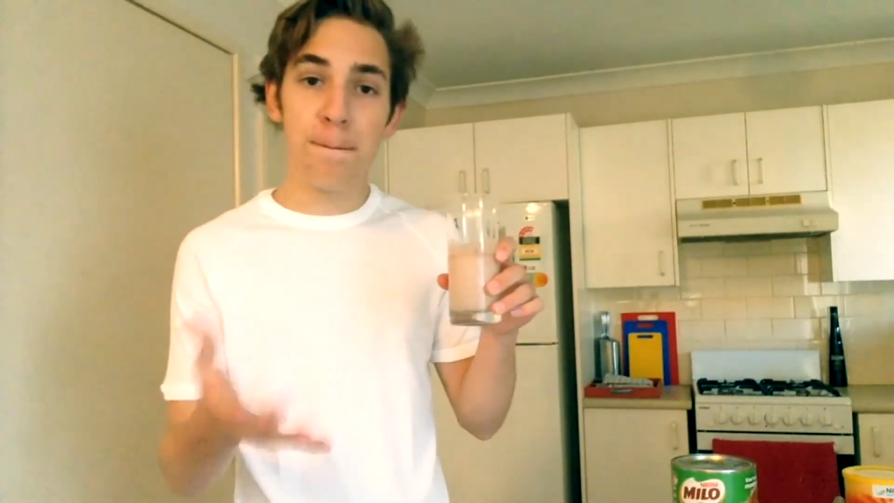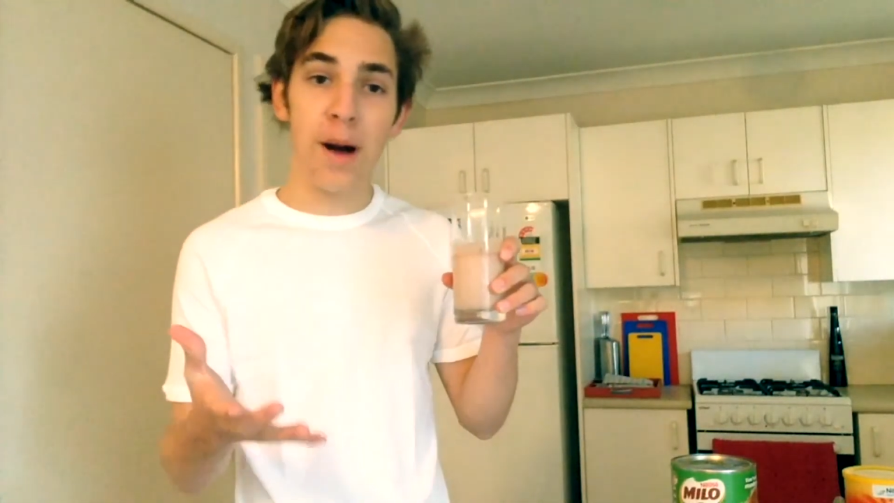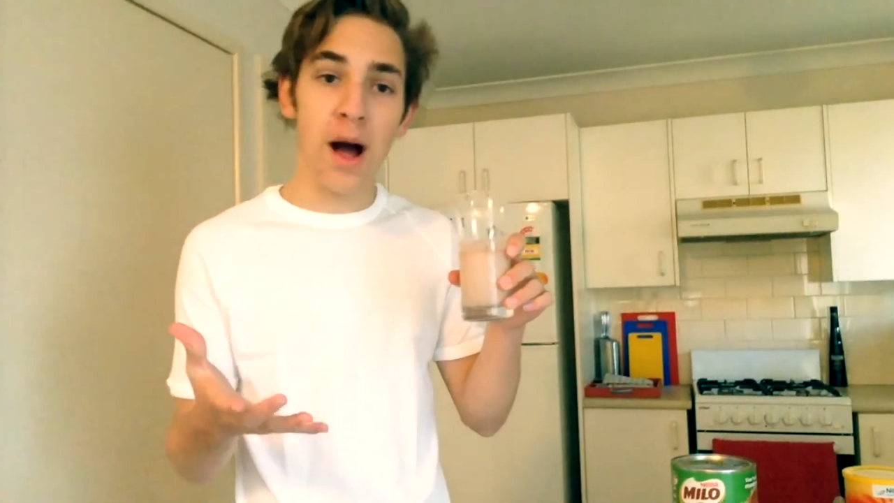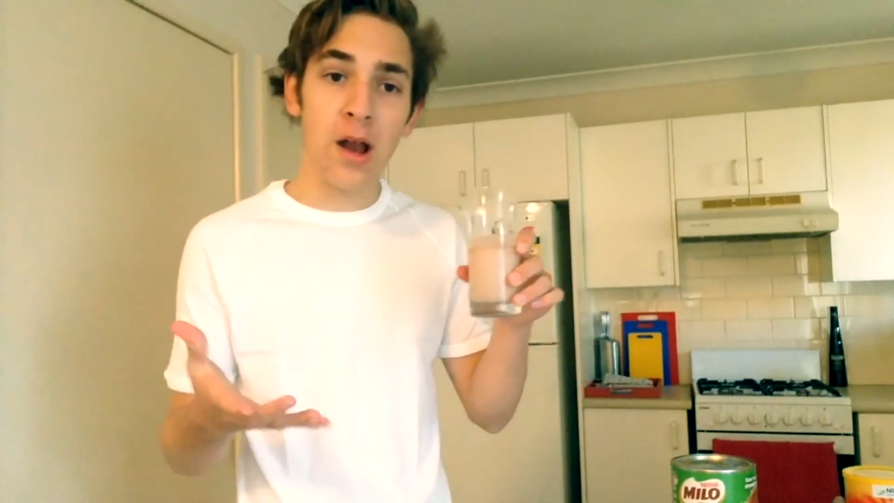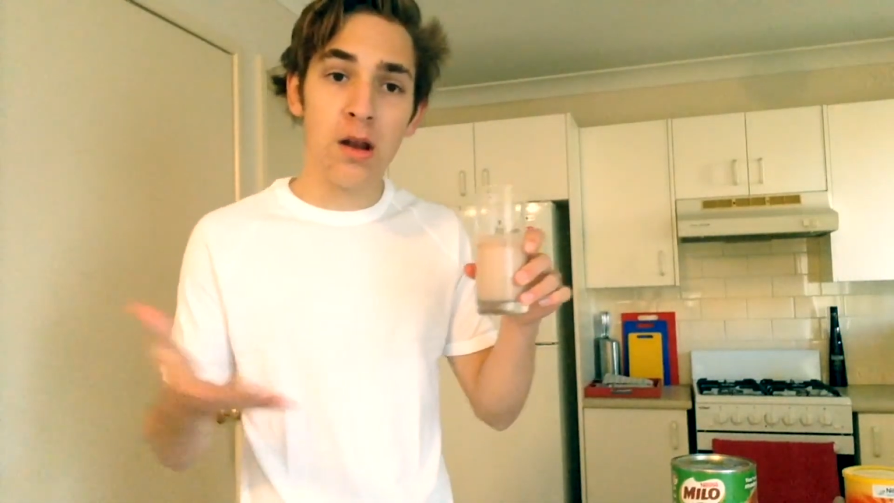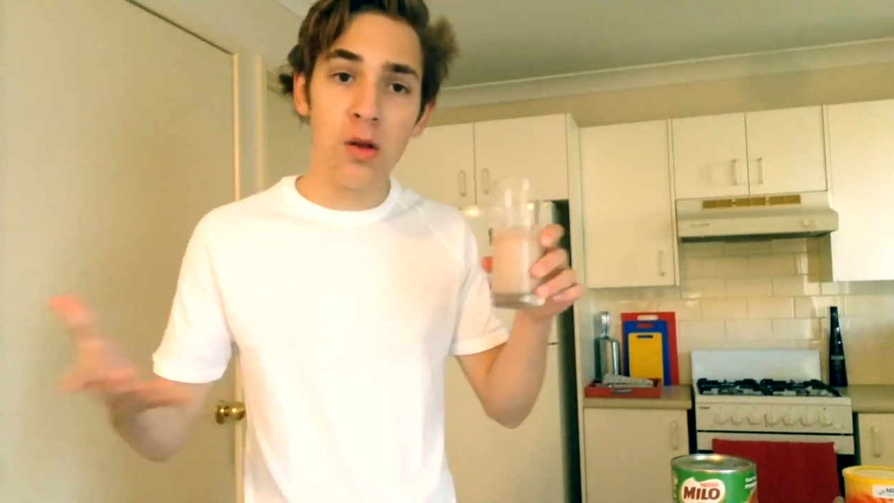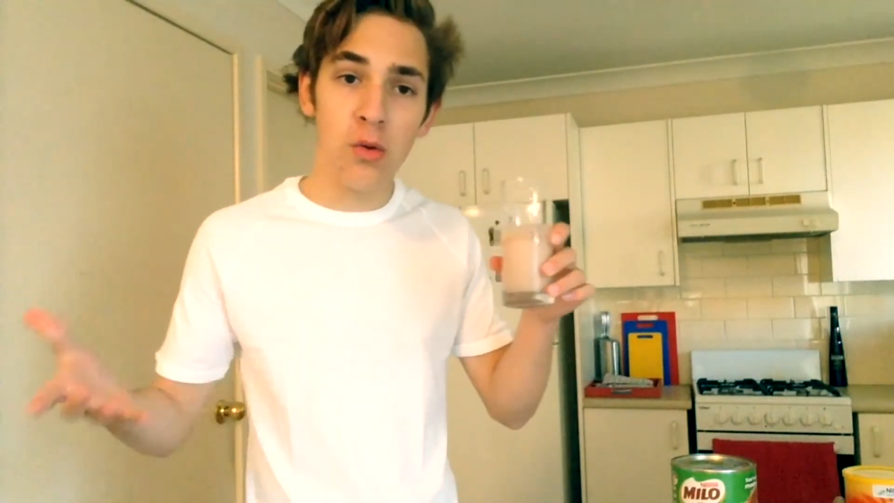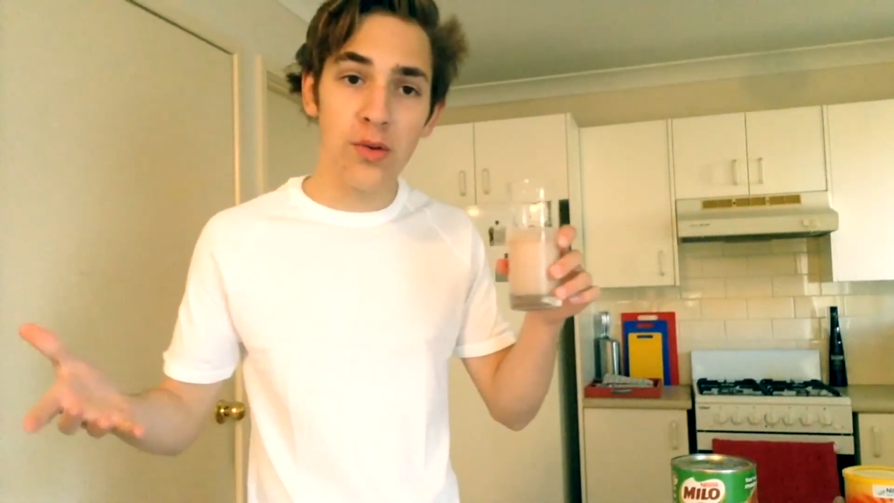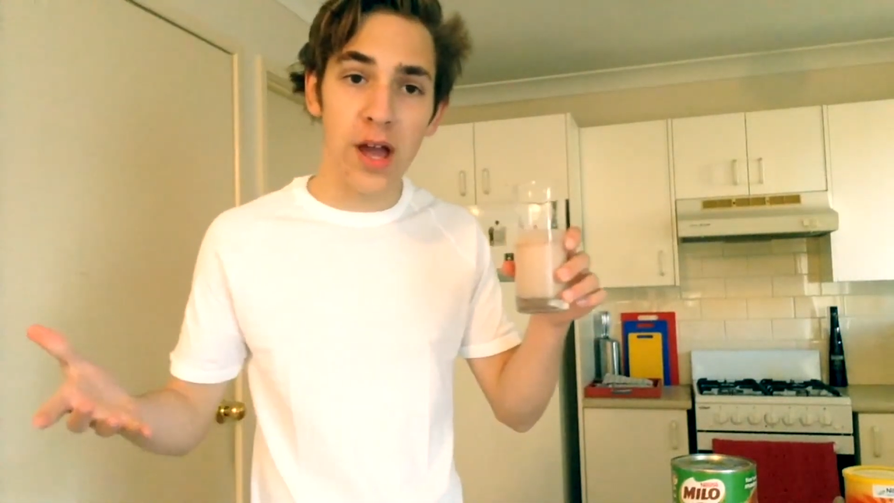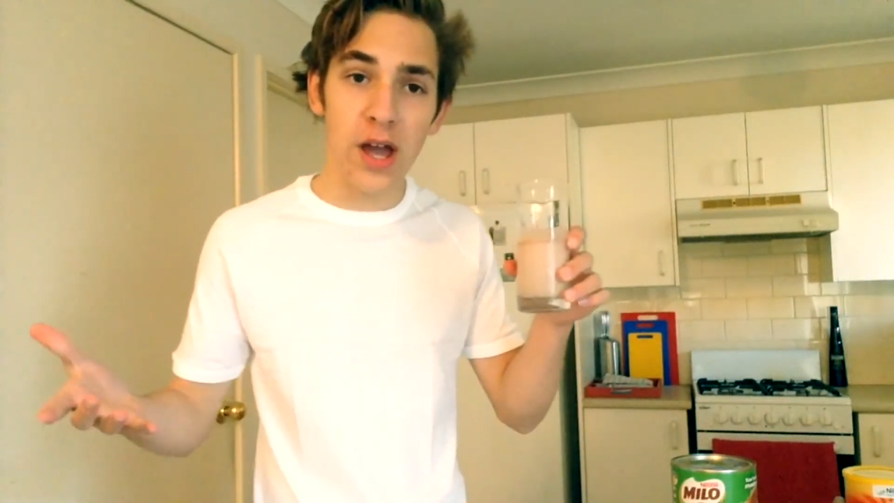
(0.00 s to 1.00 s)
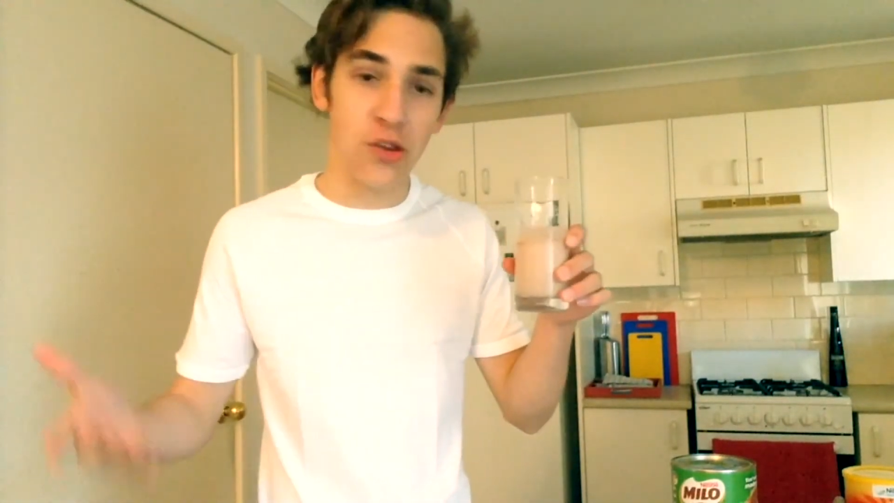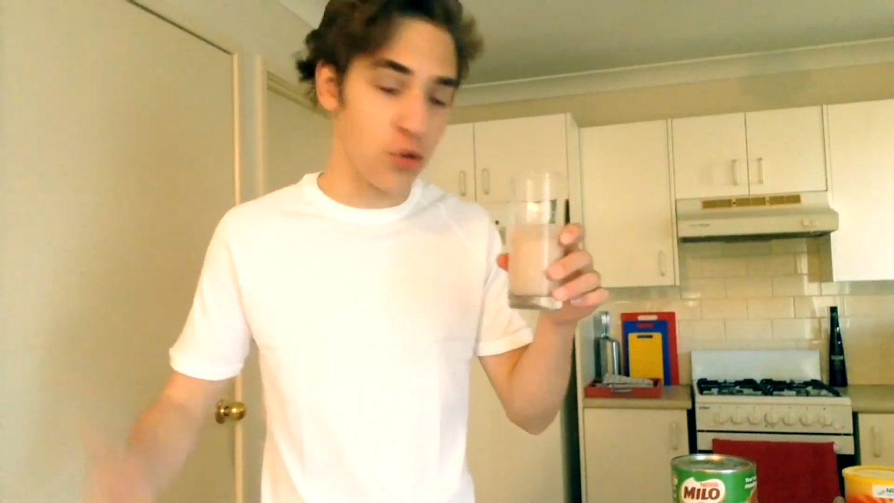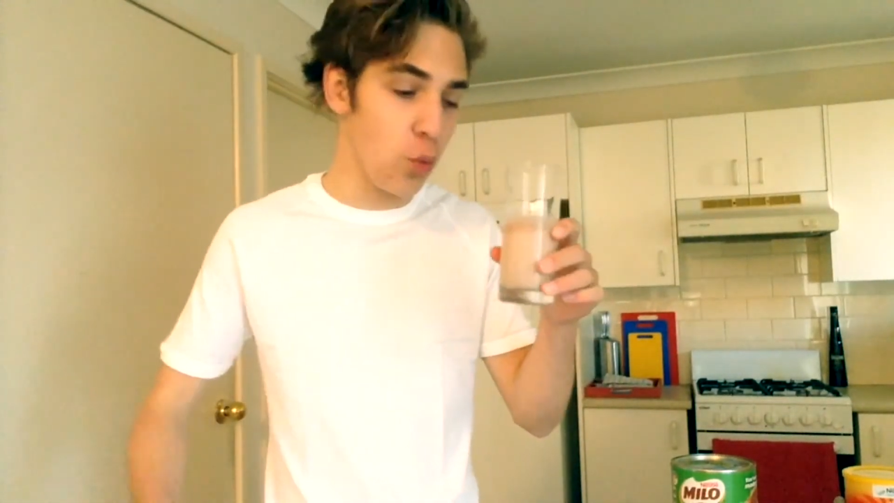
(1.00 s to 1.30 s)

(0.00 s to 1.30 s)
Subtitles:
But who cares?